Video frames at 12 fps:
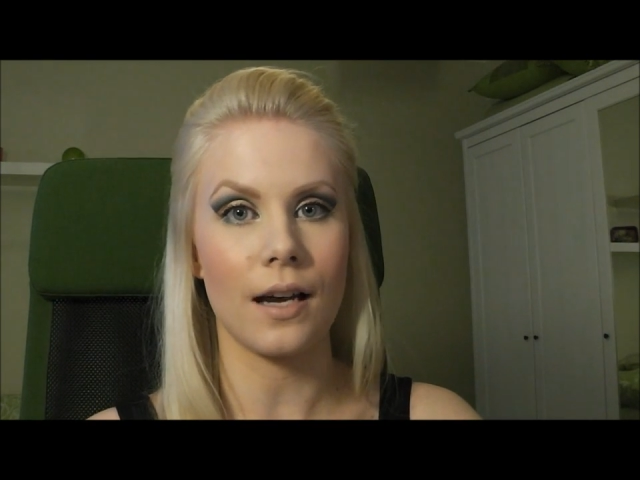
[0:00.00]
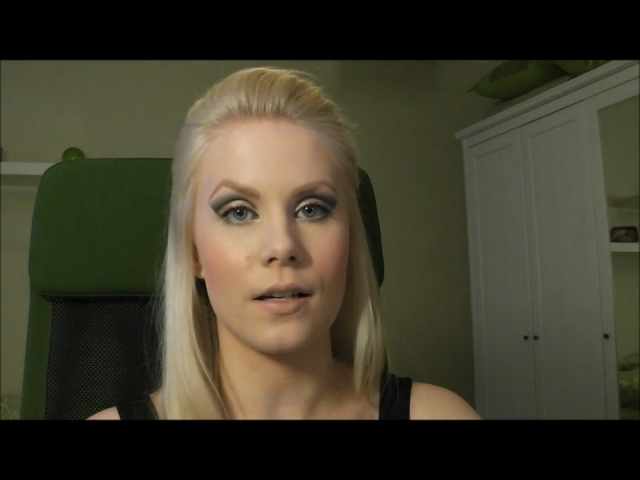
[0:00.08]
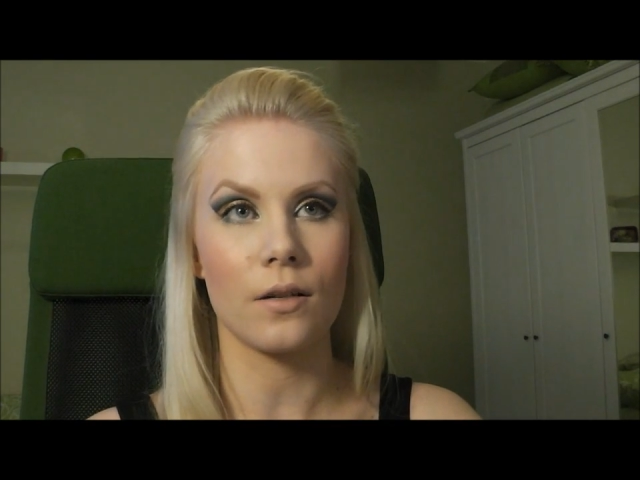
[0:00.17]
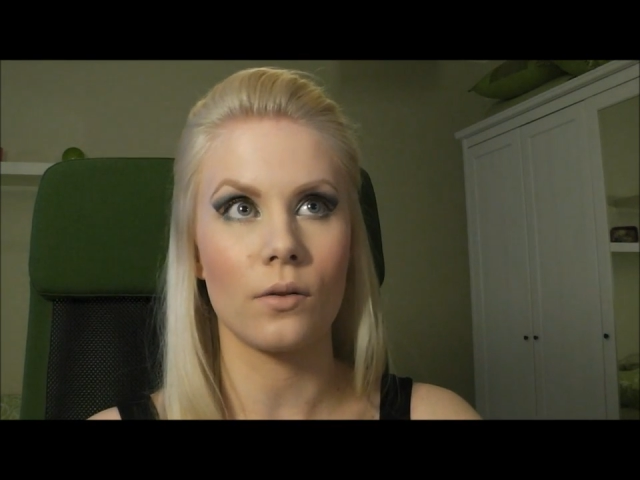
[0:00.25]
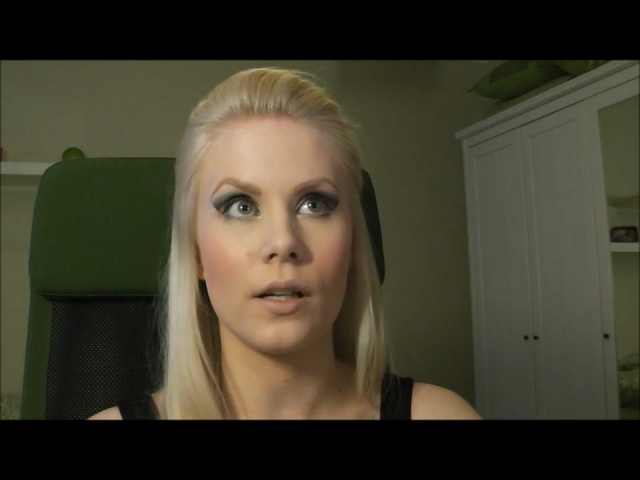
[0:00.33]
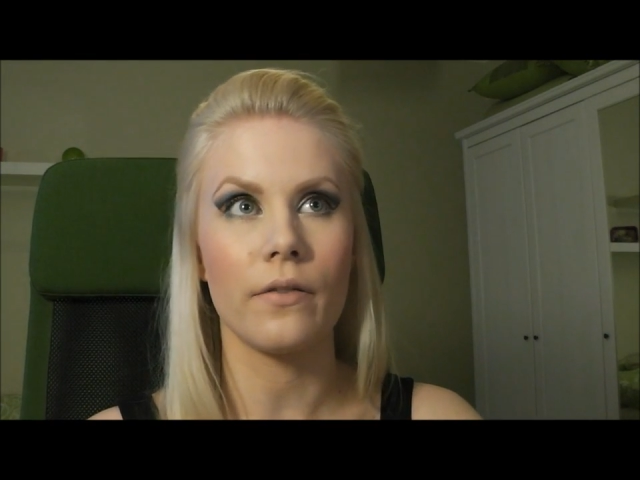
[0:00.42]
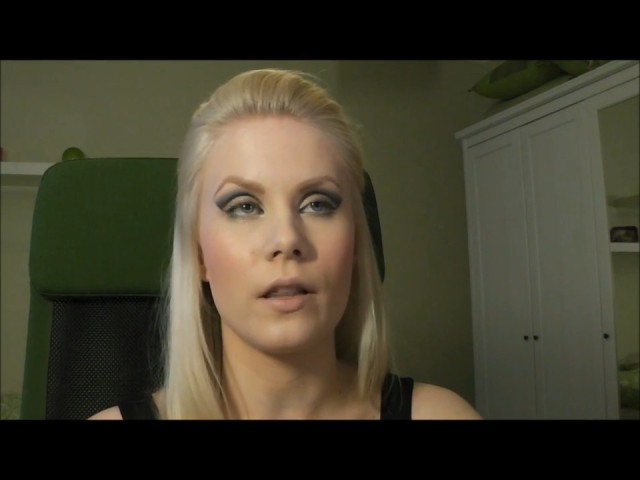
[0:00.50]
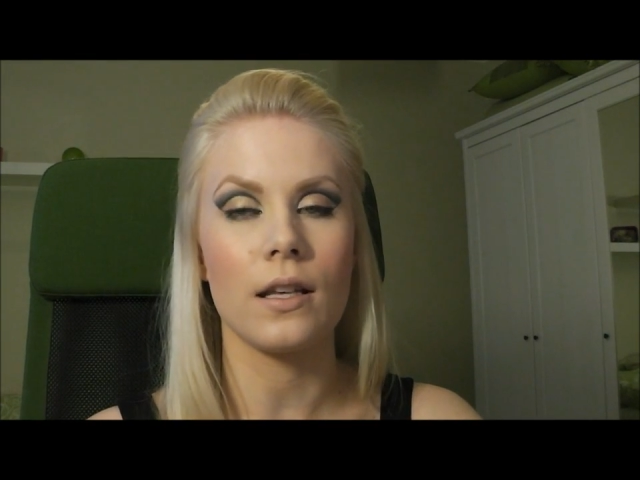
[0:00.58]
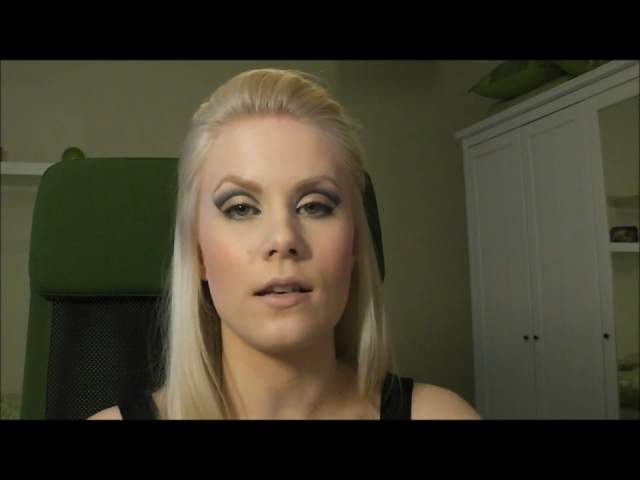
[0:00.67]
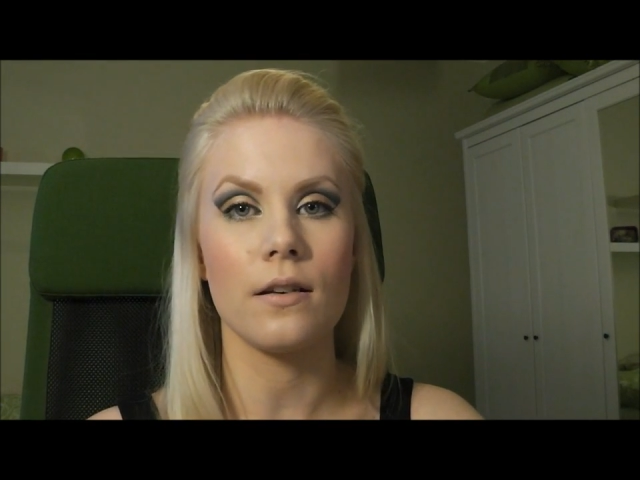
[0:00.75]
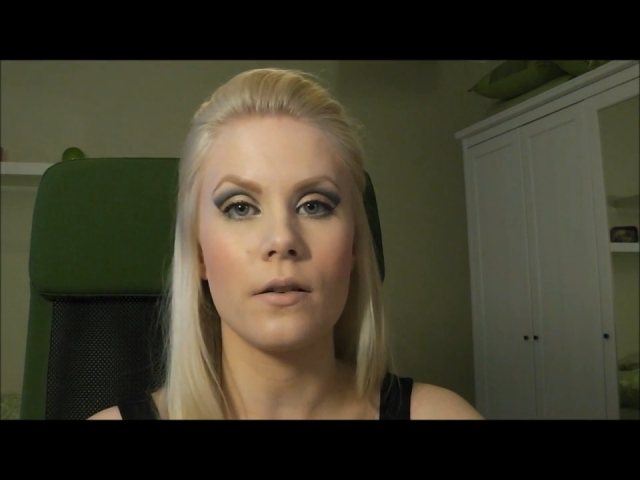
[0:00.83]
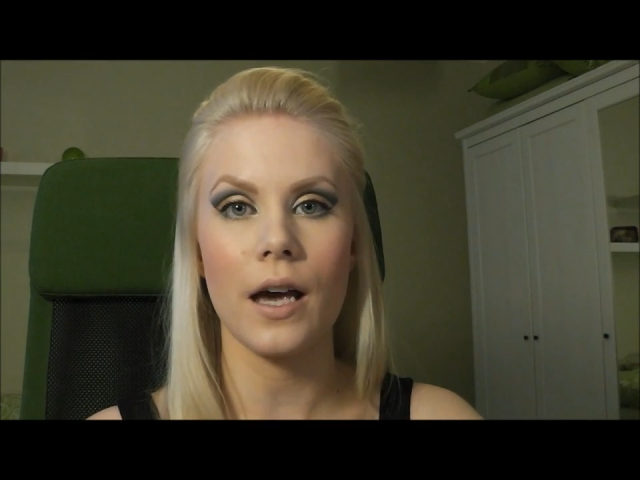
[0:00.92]
I don't live in
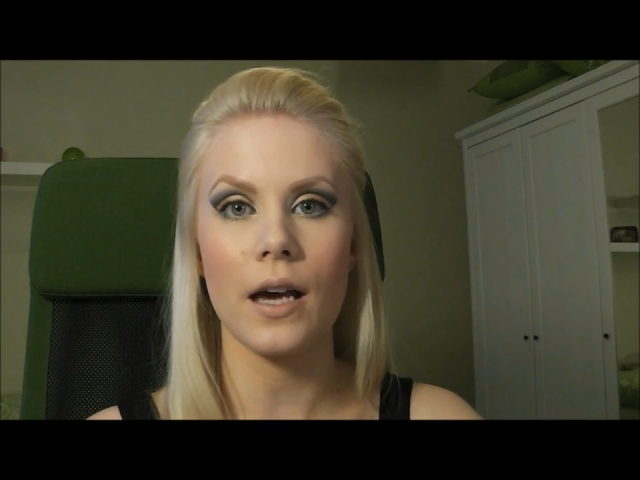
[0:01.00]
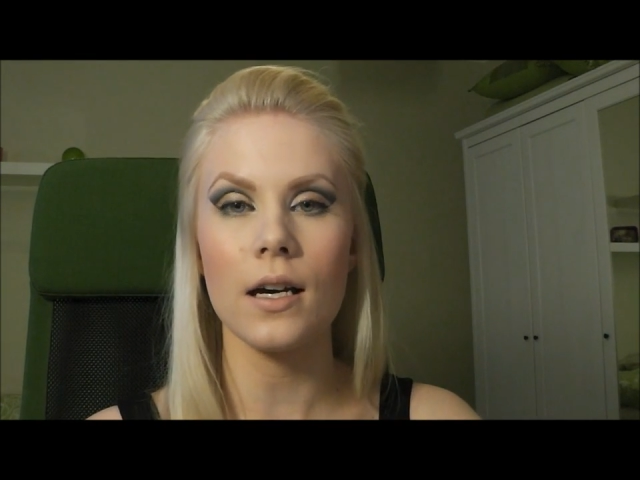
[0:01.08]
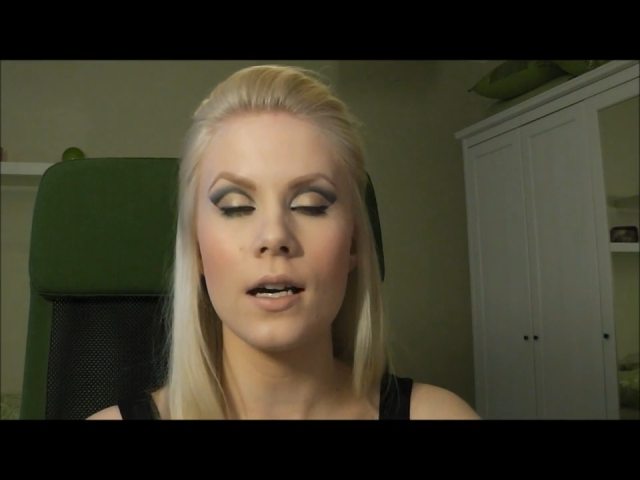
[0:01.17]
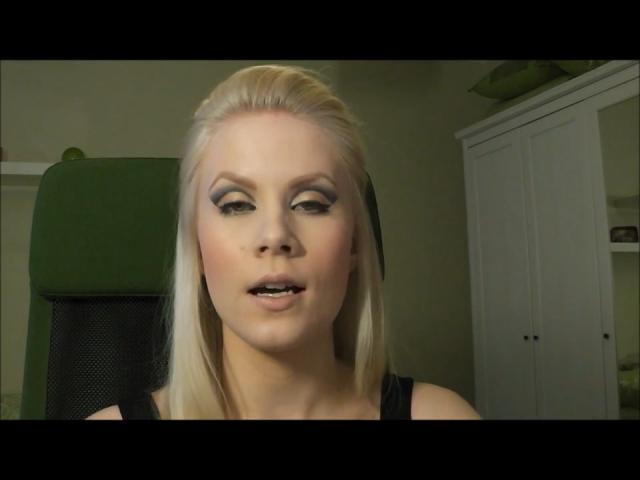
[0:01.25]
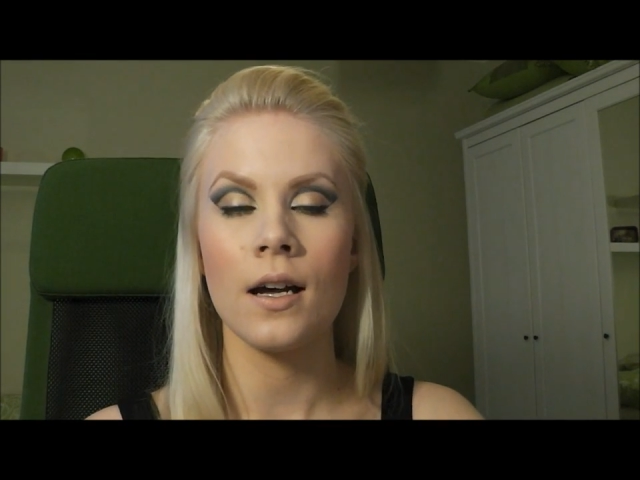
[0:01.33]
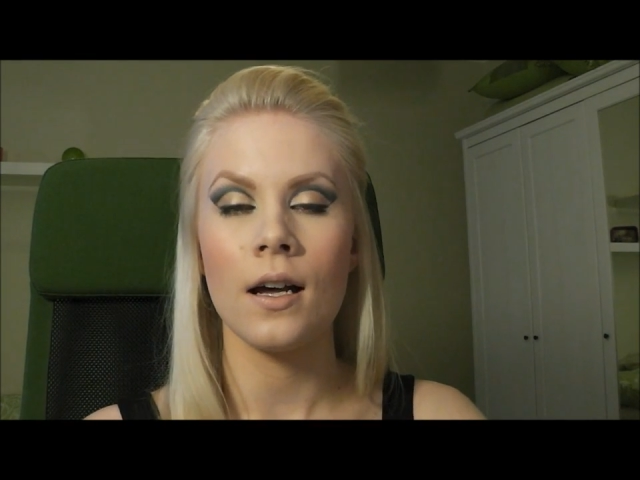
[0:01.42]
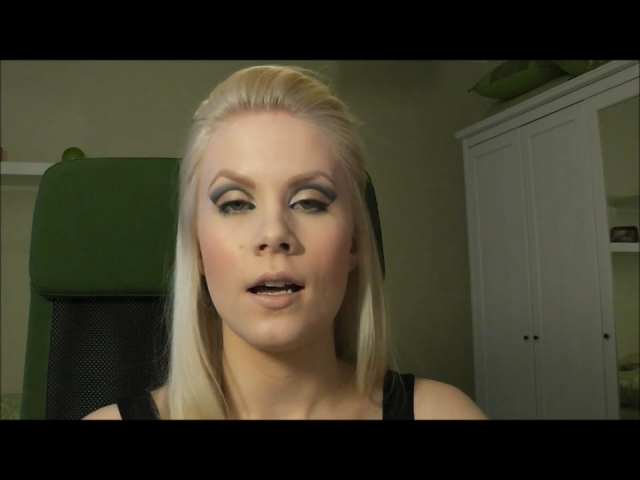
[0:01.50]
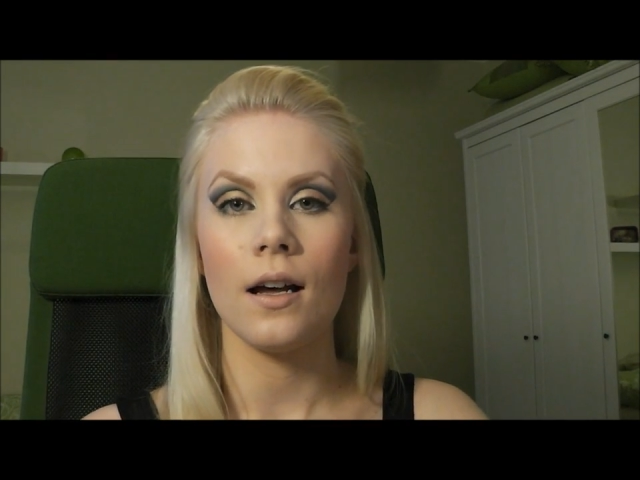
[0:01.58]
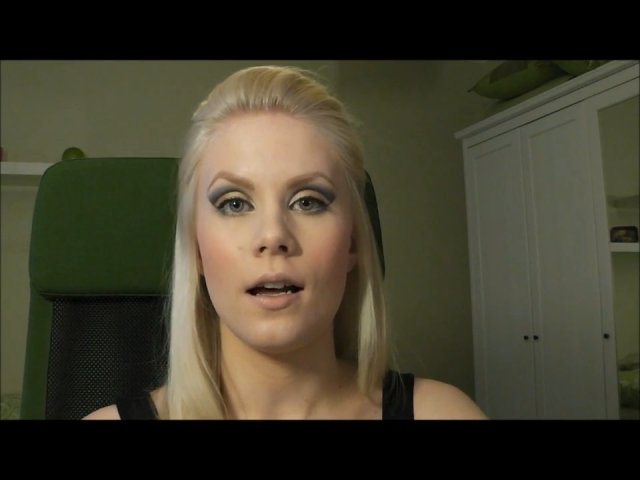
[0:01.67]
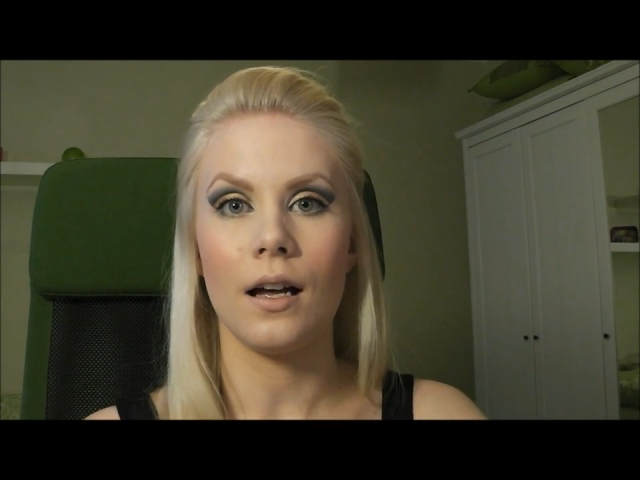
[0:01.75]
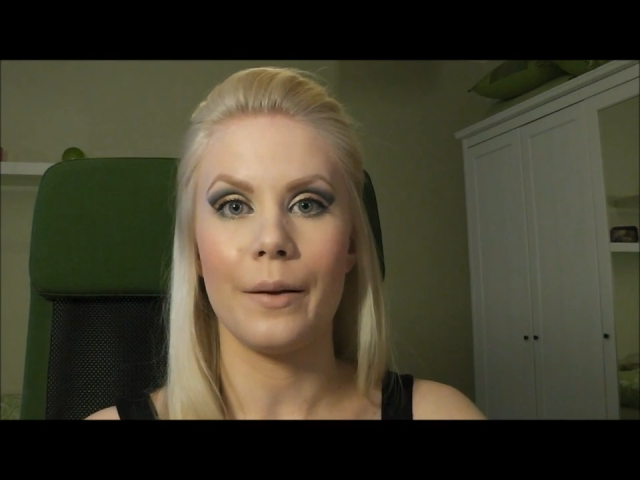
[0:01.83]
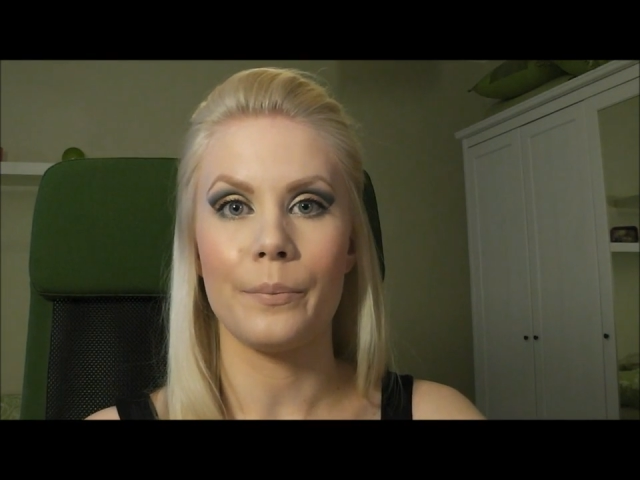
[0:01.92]
the
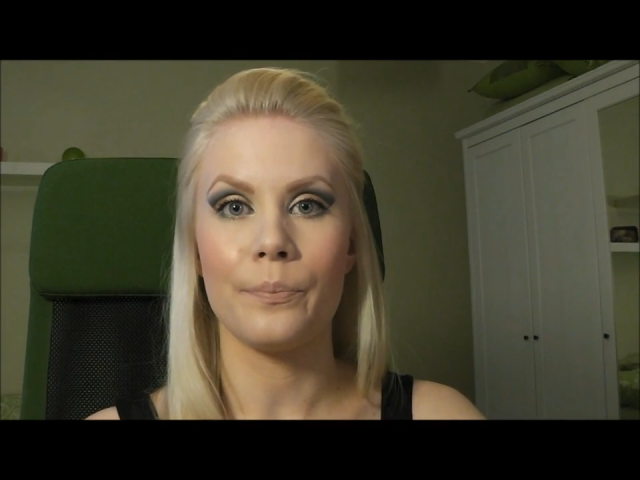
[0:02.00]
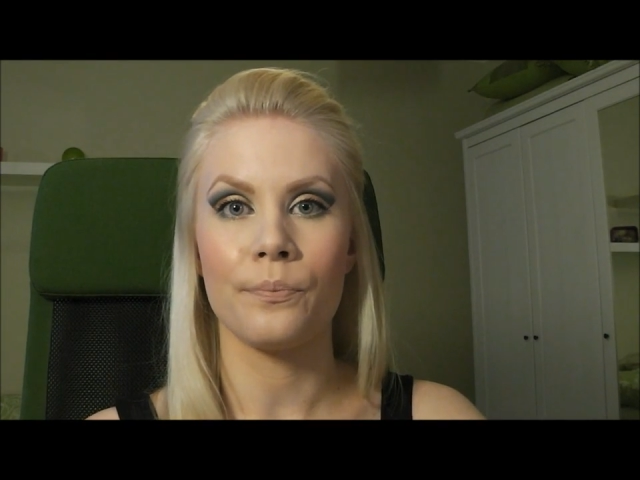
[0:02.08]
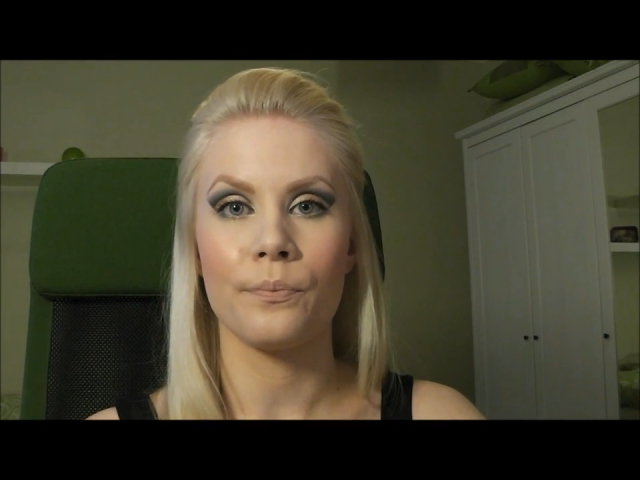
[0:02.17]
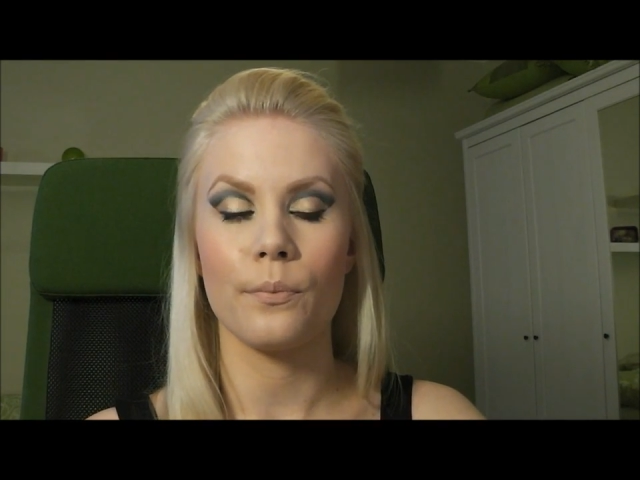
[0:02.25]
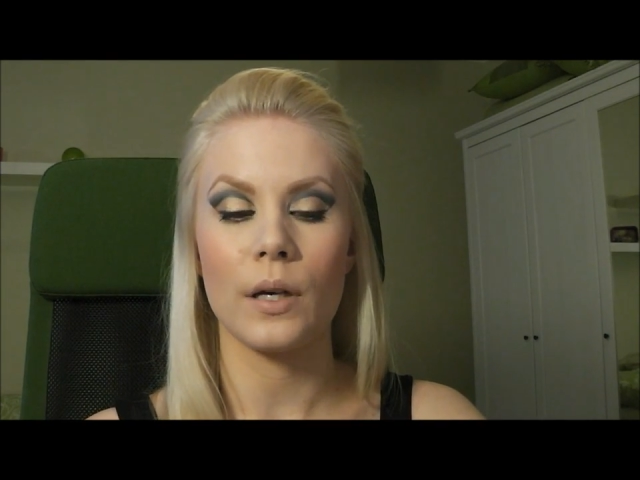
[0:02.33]
UK.